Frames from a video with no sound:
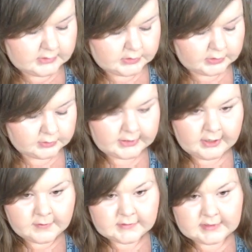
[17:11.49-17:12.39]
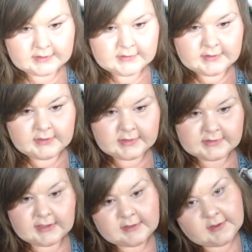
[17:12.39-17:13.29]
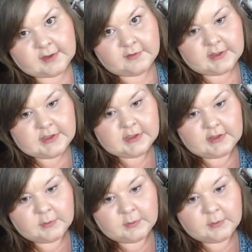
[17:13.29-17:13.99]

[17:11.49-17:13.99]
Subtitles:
to go down the center as kind of like a feature,